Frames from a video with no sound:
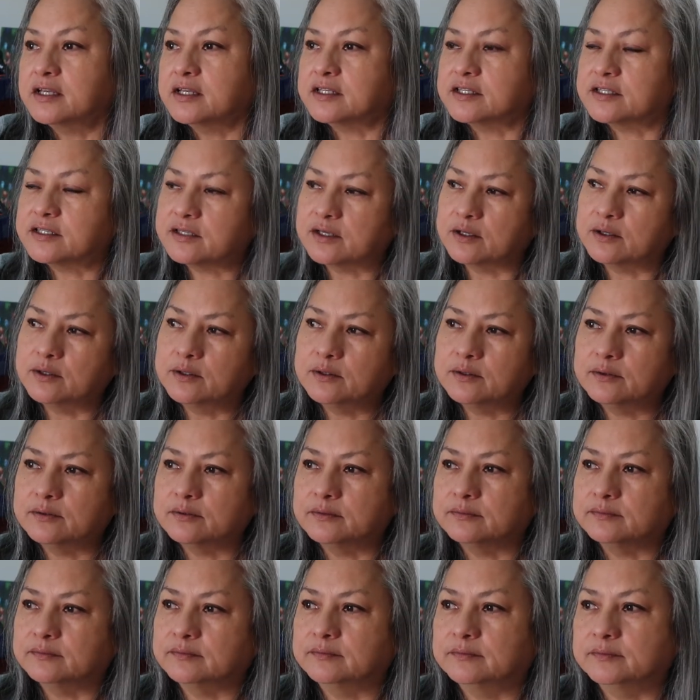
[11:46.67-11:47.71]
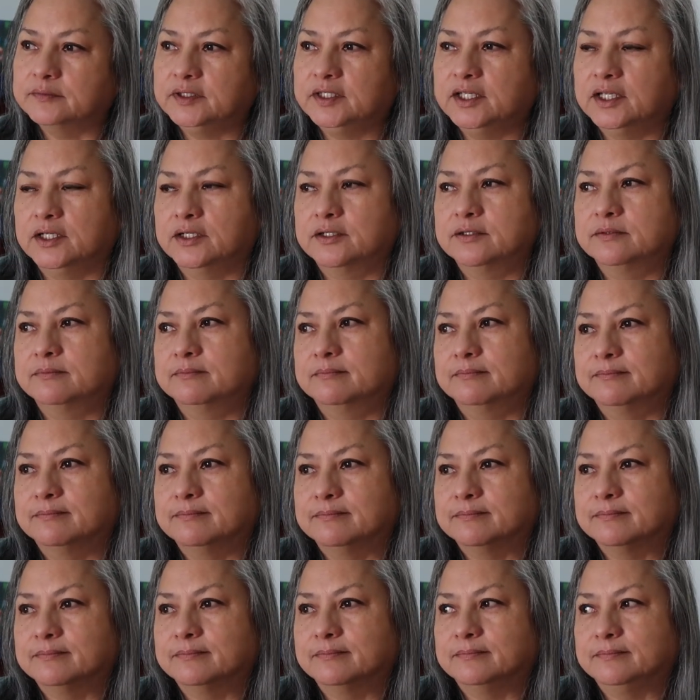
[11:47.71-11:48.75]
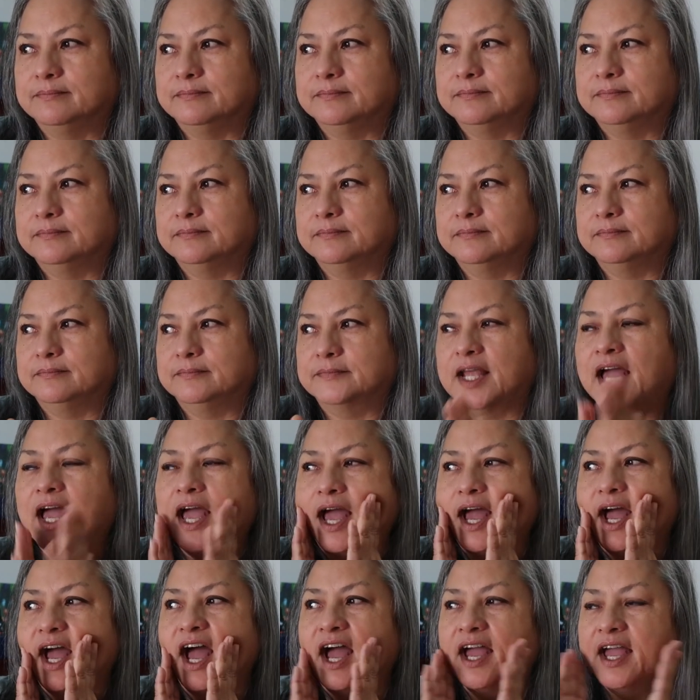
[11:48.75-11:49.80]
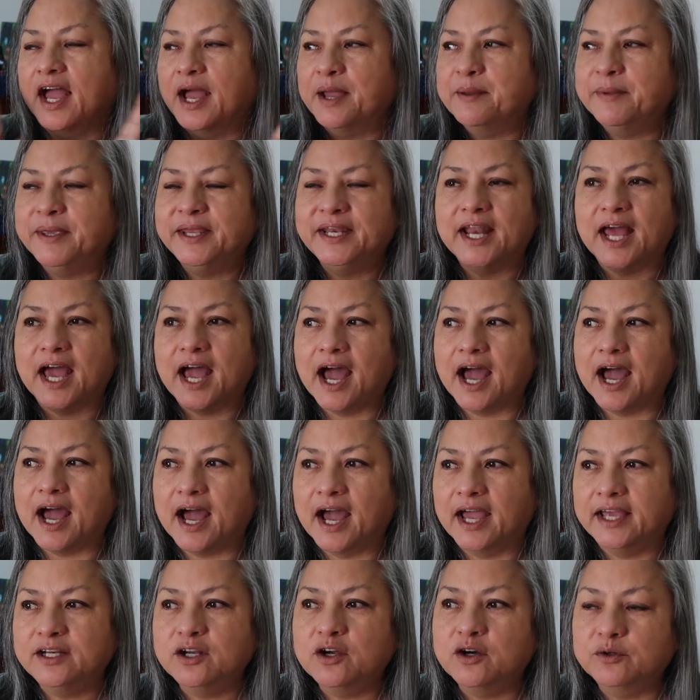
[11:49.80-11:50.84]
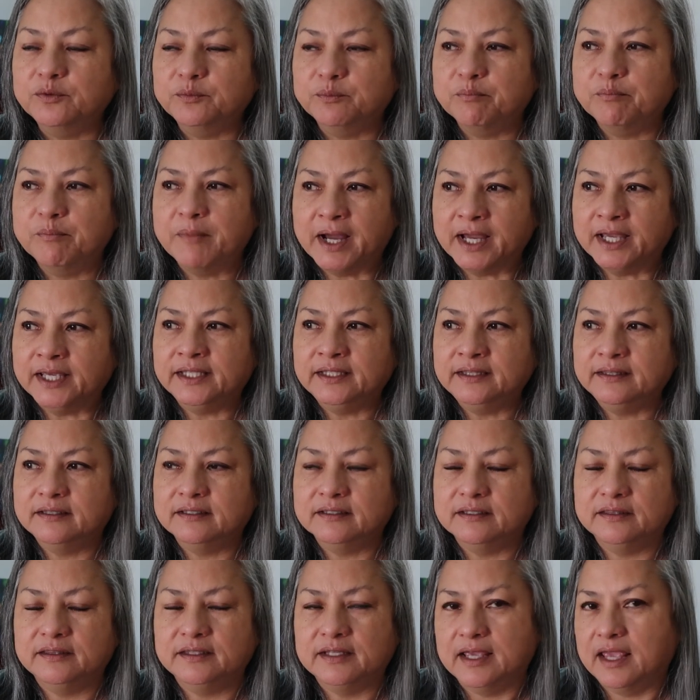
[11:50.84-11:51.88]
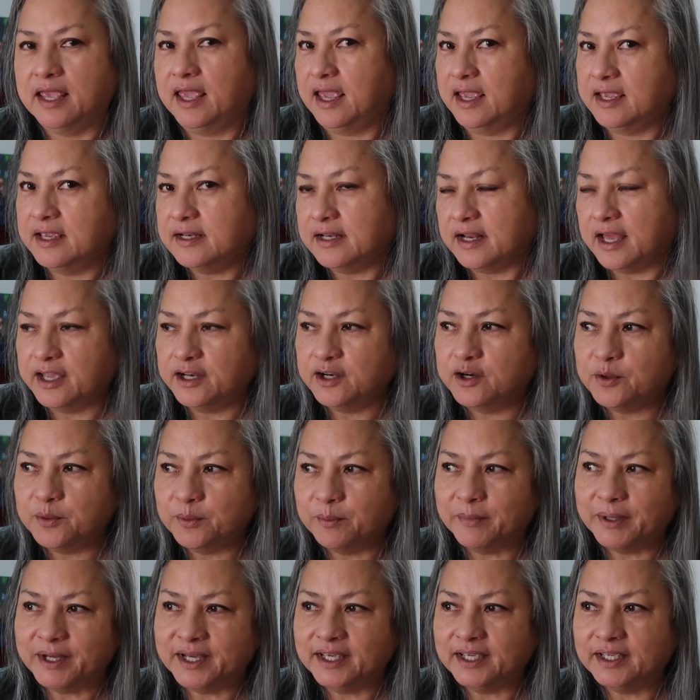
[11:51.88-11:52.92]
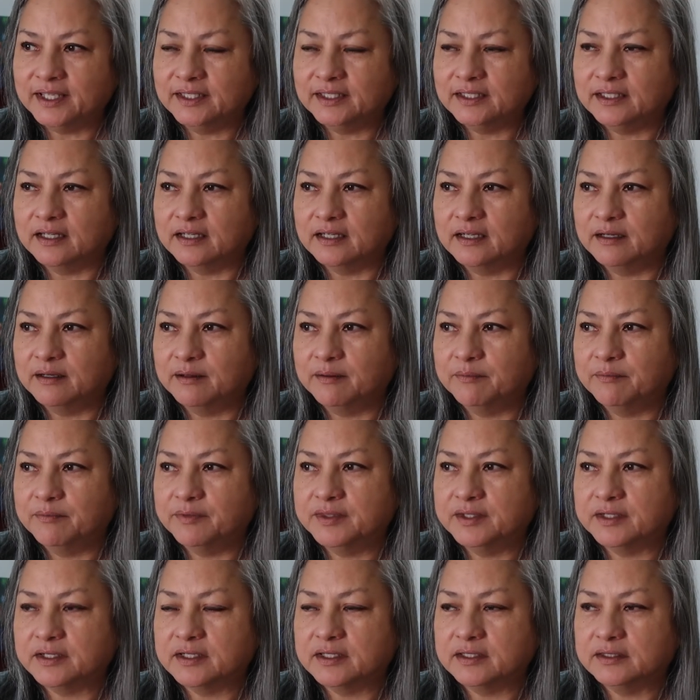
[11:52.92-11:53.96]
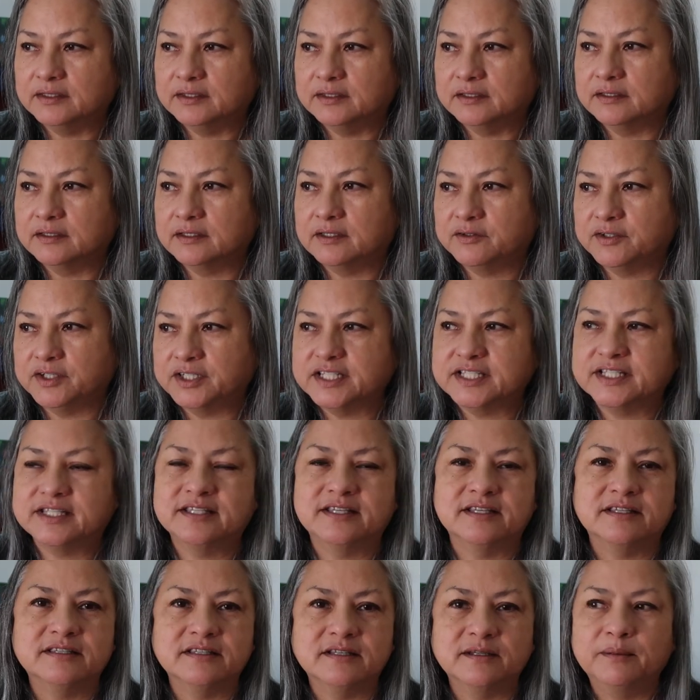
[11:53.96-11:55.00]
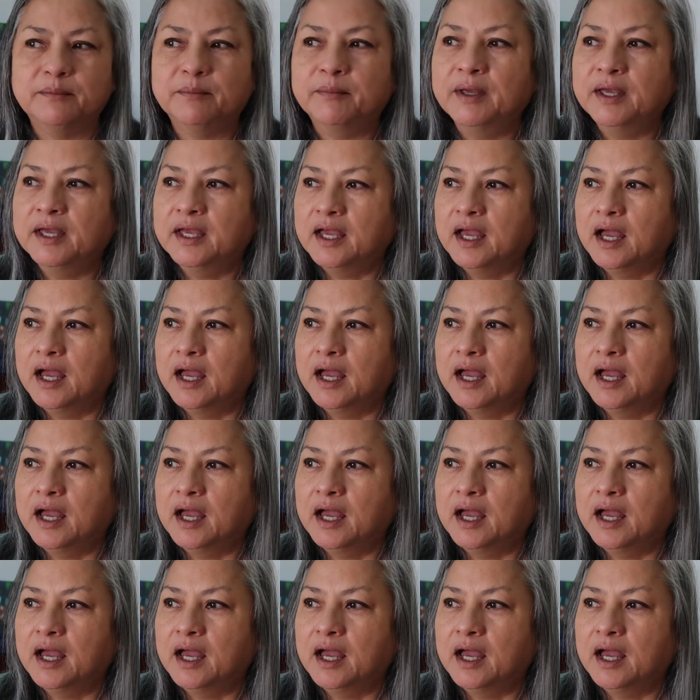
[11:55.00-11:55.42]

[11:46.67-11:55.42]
So, you know, I I mean, I don't mind the hate. I don't mind um, the the criticism,